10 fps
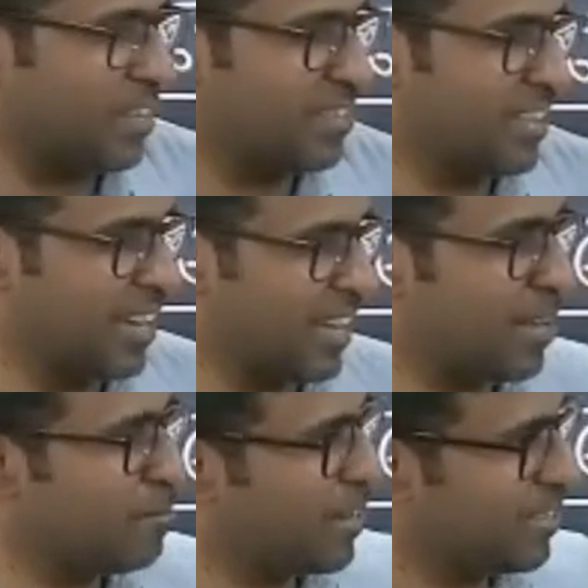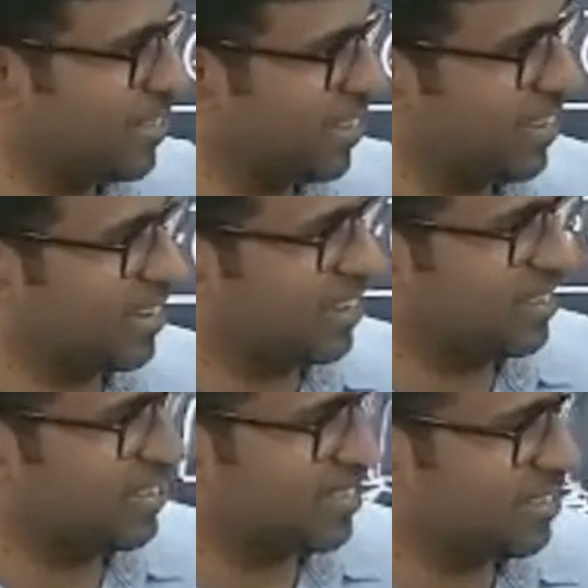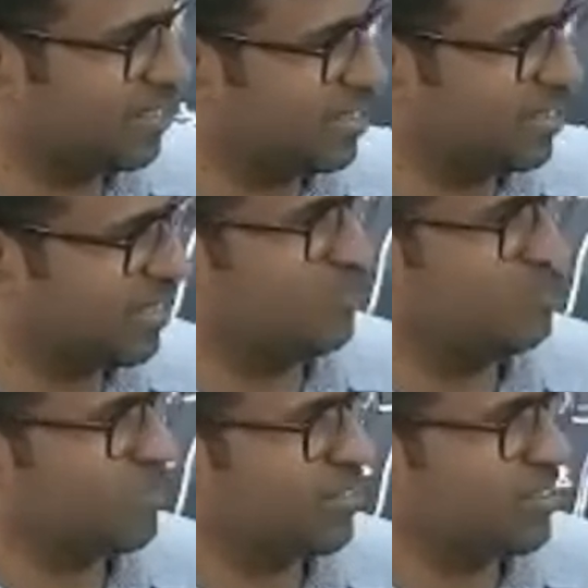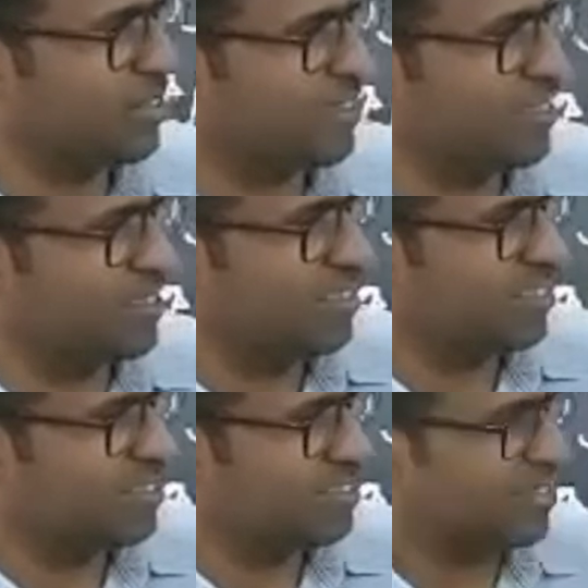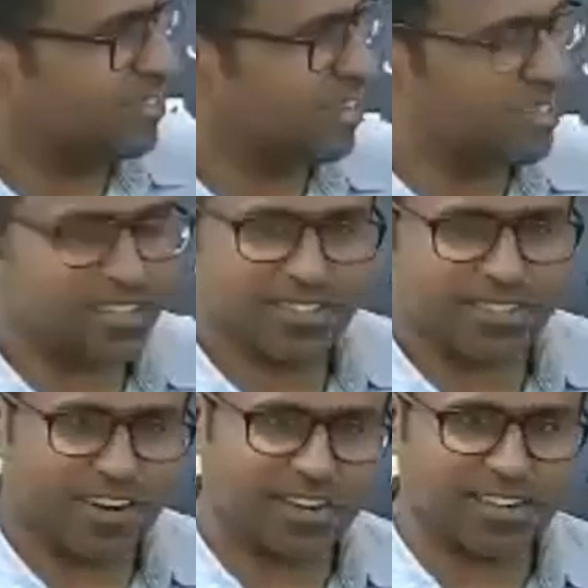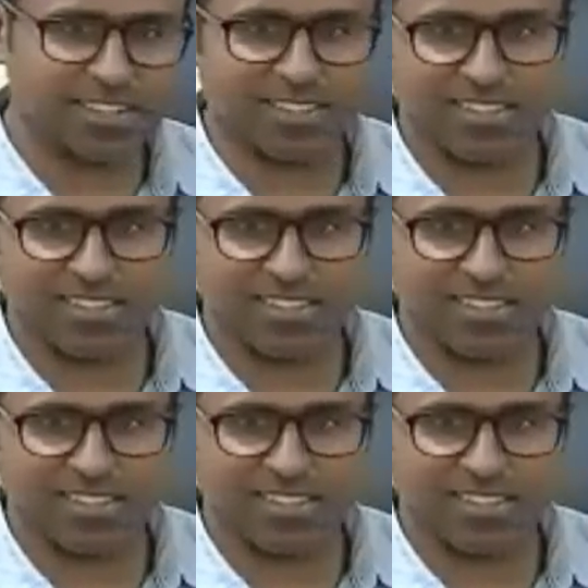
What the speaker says: See, I don't know what I'm saying. In the sense, on the, see, another Socrates,